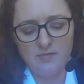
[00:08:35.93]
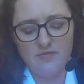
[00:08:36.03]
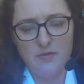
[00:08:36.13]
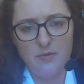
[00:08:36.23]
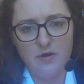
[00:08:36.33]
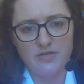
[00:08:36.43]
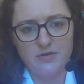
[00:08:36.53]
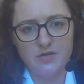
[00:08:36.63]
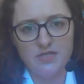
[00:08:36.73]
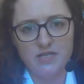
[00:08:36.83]
if you are a
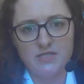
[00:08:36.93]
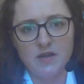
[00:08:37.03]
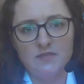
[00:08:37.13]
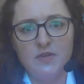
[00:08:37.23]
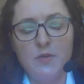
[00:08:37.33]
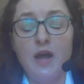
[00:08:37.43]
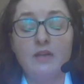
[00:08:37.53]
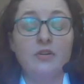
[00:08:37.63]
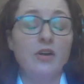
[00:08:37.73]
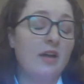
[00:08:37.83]
donor to SRF and you
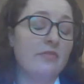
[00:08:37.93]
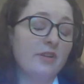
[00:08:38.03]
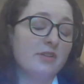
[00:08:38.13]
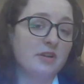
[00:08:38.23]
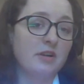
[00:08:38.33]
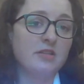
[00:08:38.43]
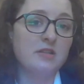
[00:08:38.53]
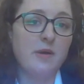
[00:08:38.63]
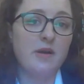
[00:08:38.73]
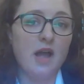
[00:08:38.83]
ever have concerns about